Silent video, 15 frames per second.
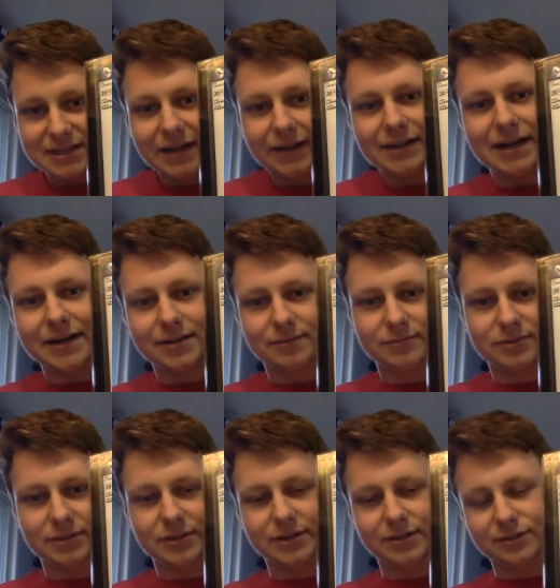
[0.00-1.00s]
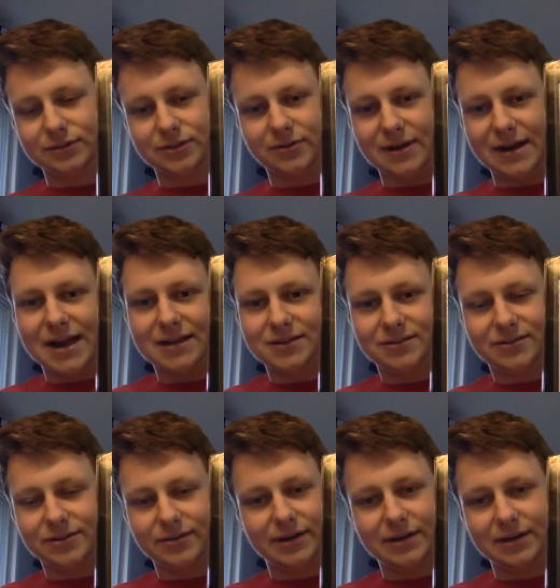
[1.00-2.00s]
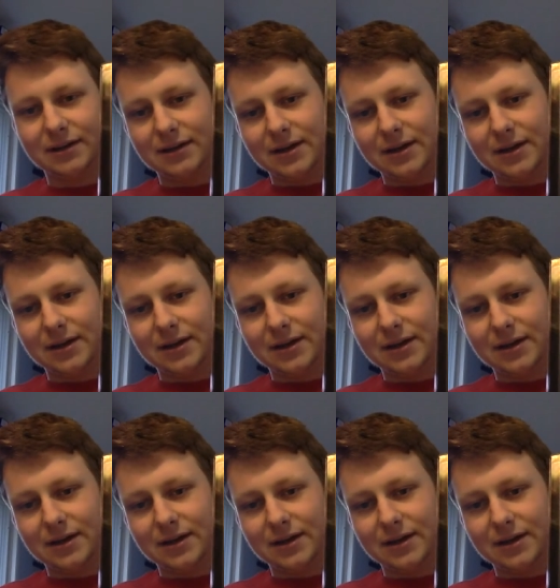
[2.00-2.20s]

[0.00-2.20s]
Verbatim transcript: Neal Adams, you know, so I had to do it.